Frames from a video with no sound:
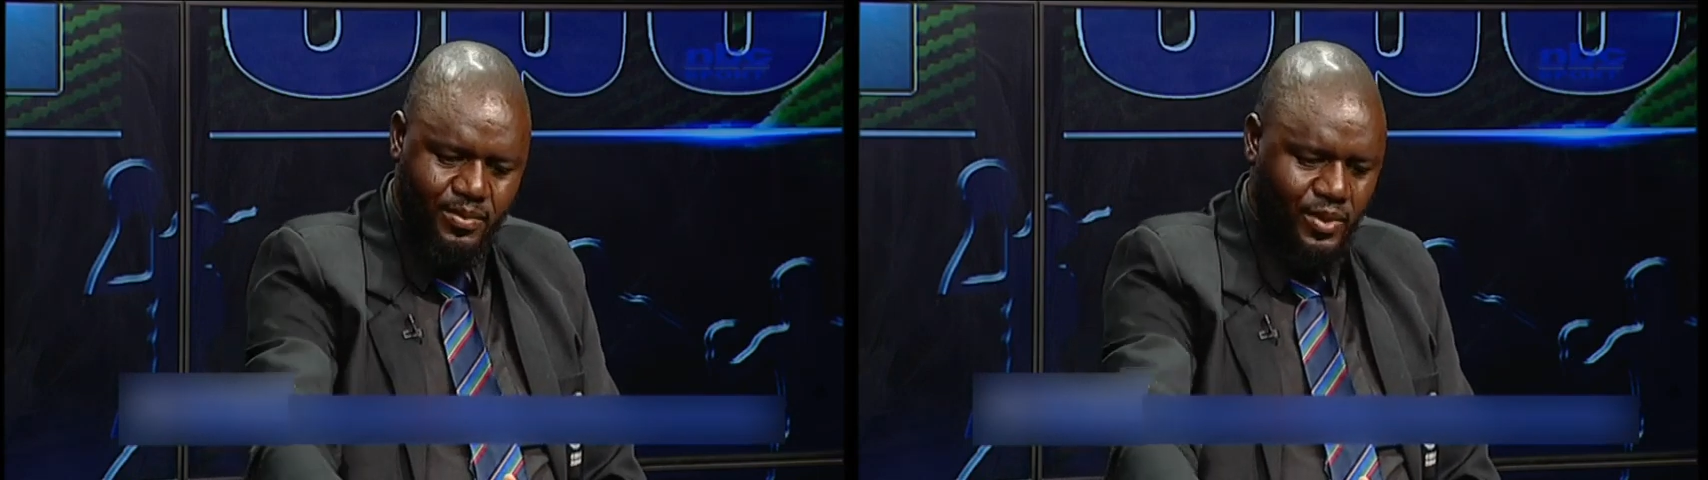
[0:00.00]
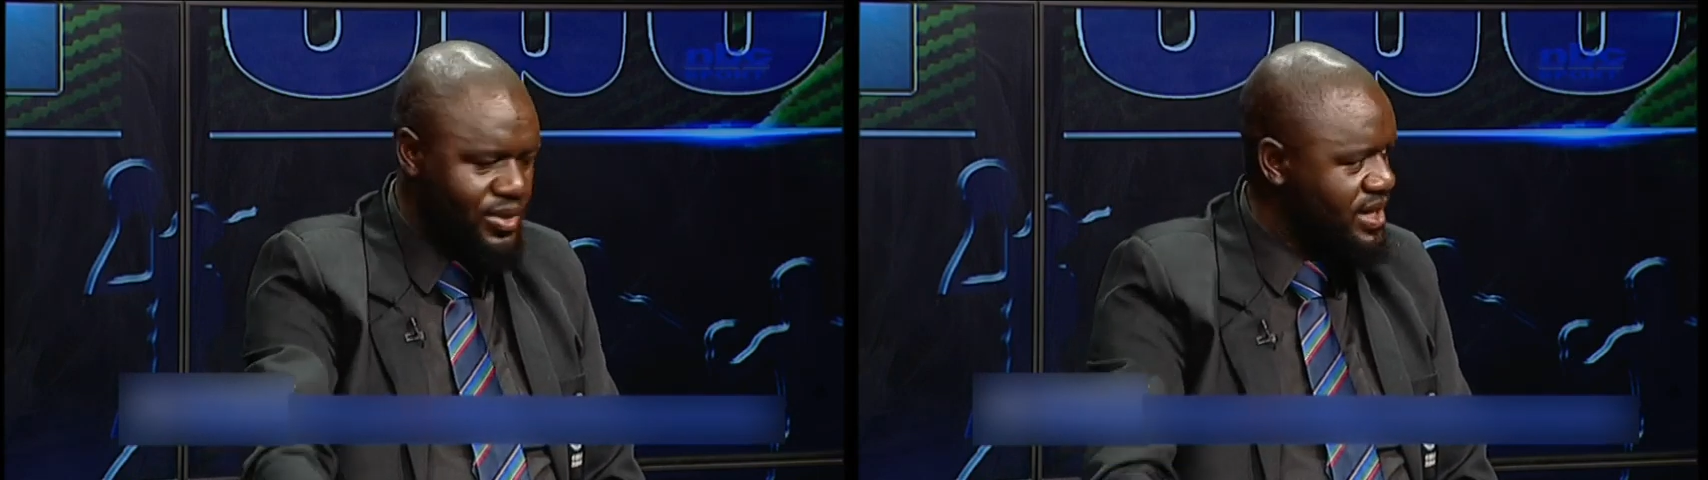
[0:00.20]

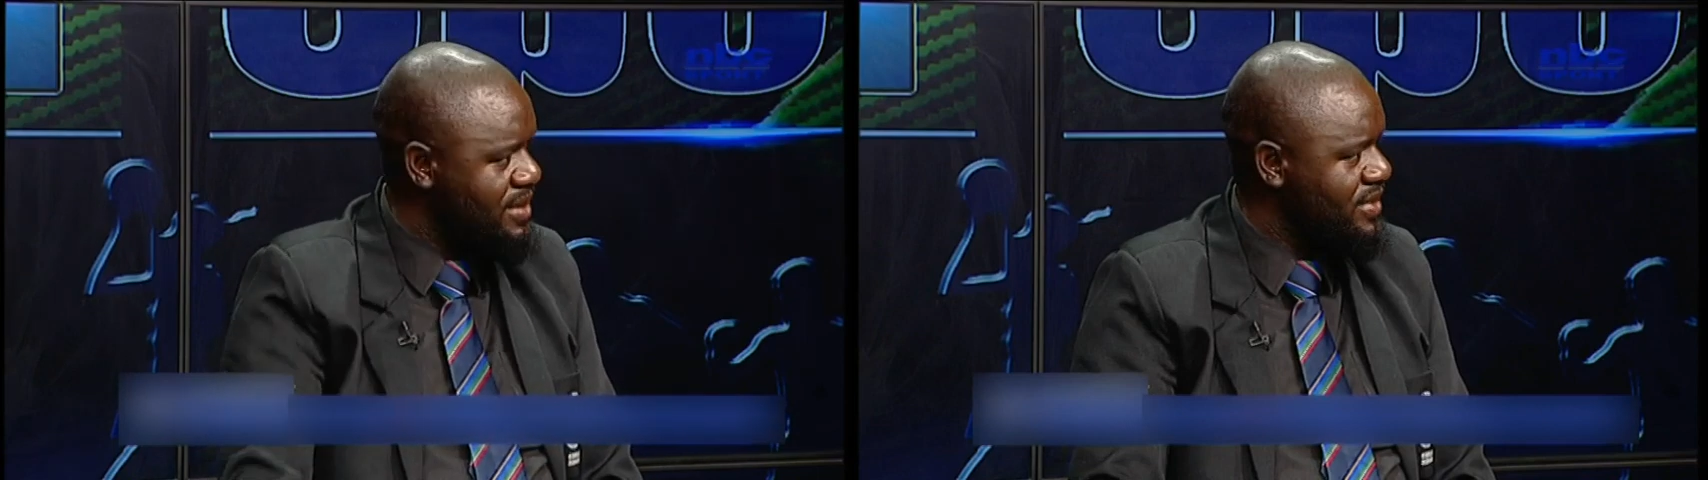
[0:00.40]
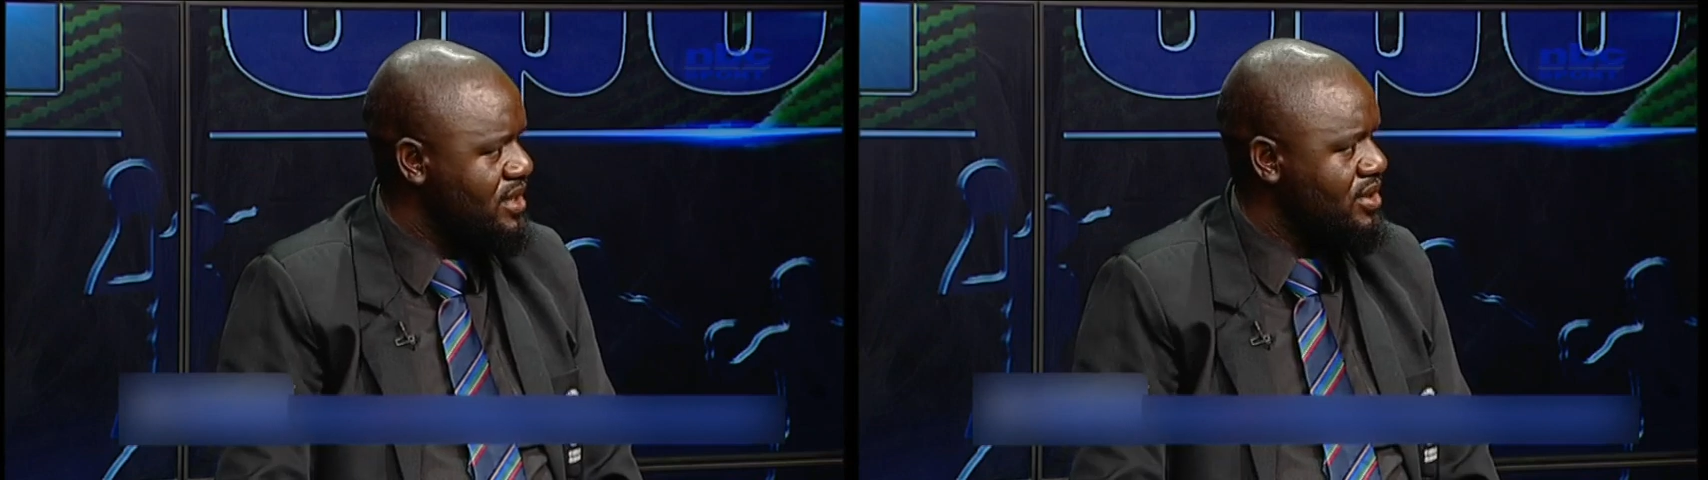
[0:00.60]

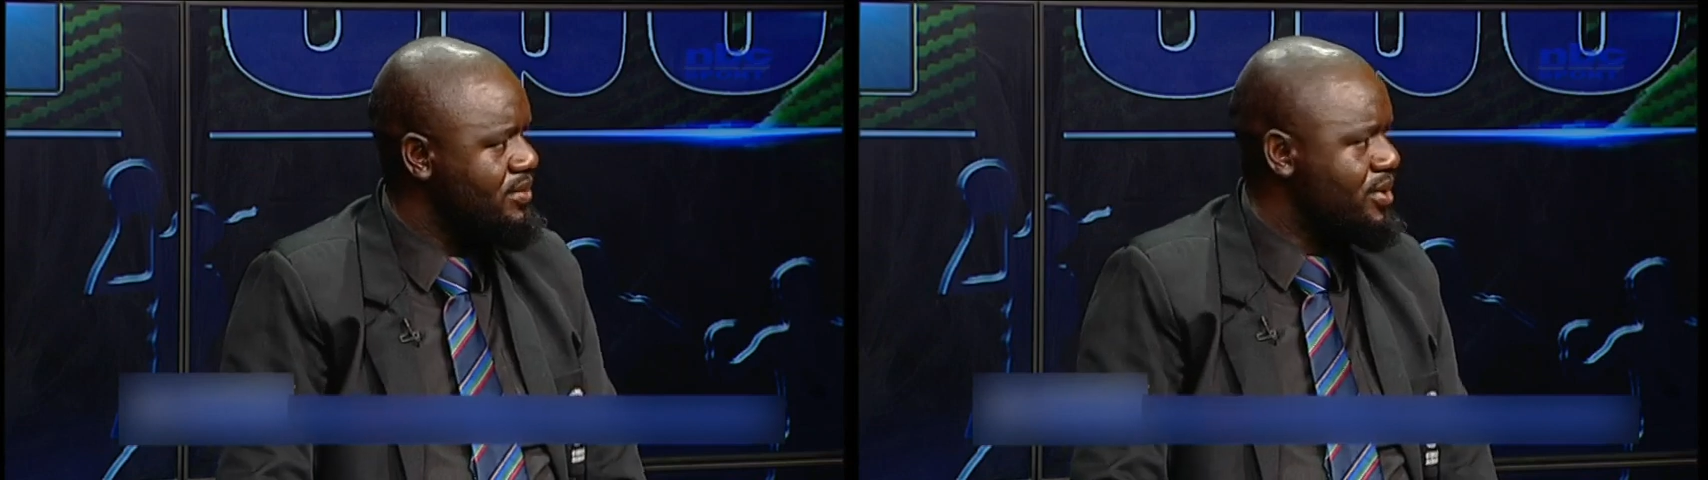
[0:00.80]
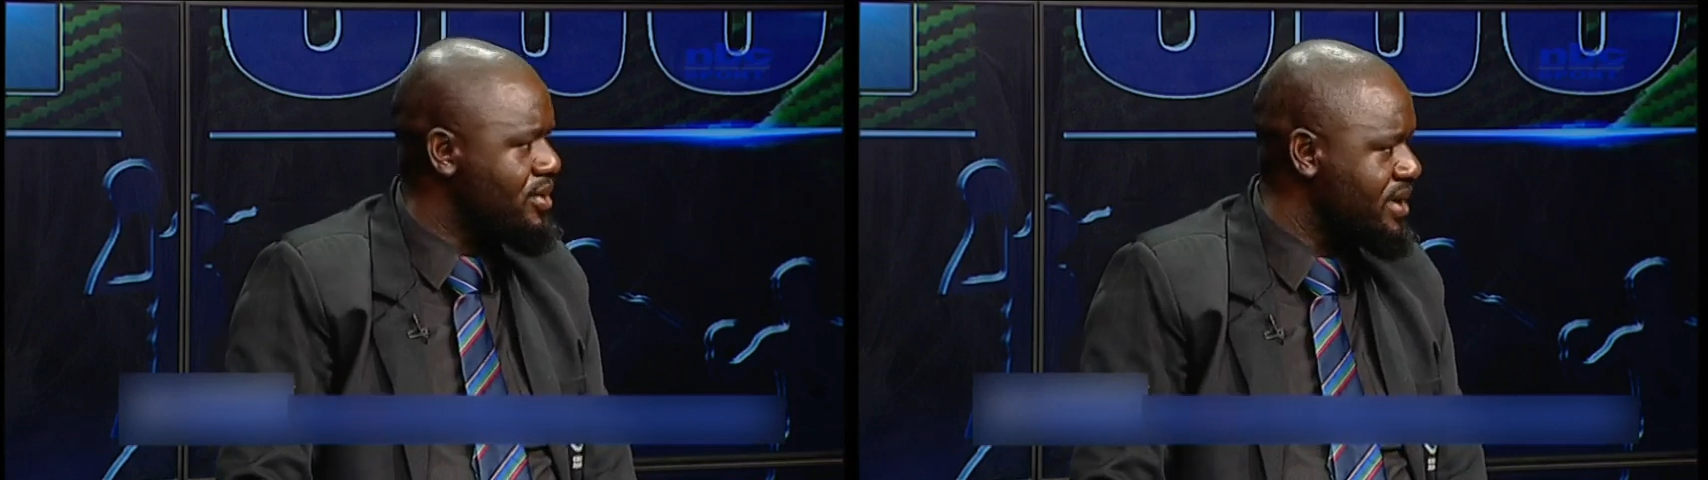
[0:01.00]
program and your
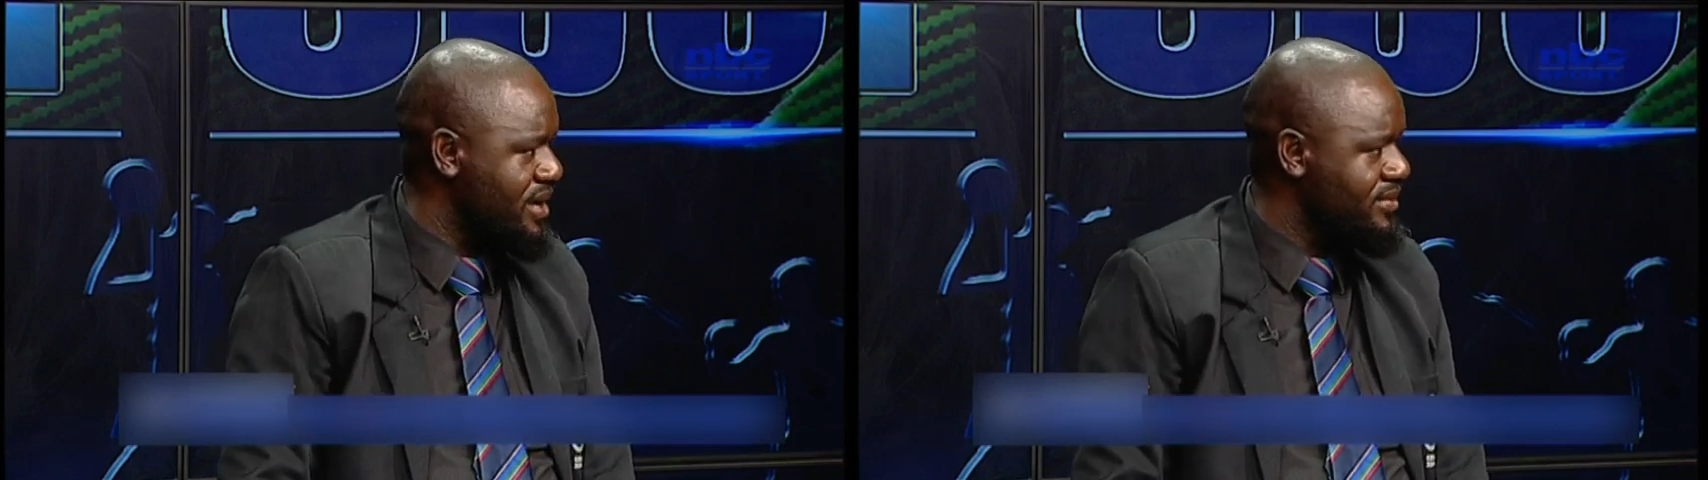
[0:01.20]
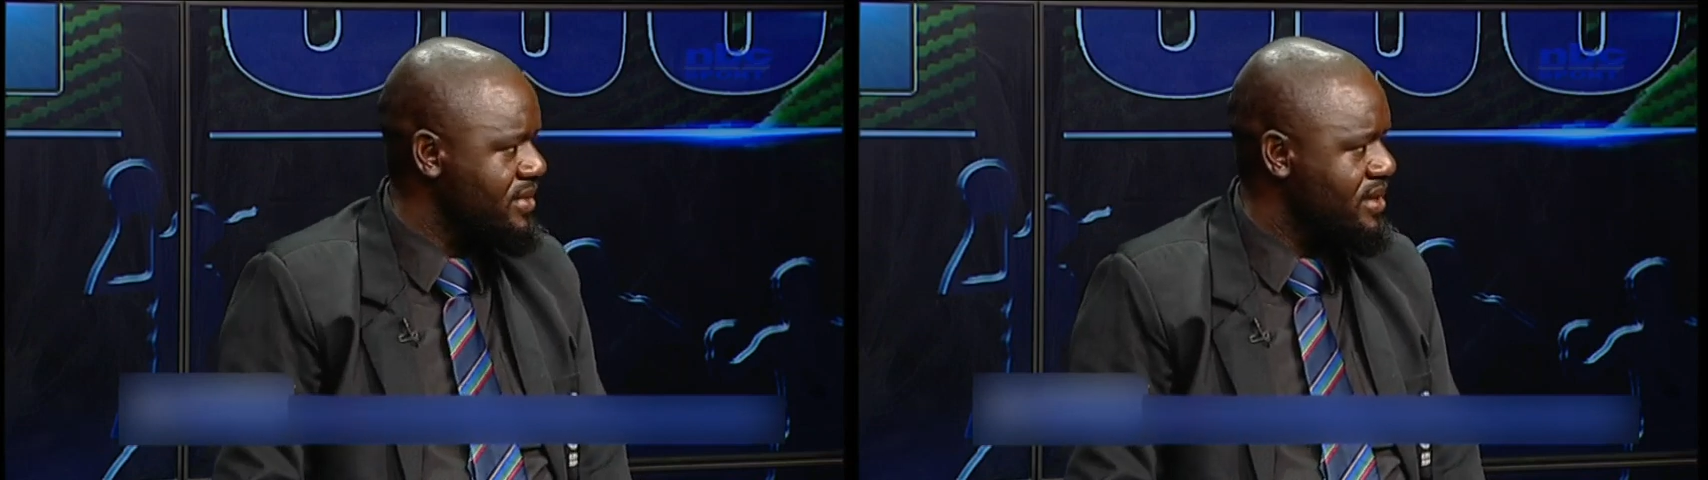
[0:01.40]
program,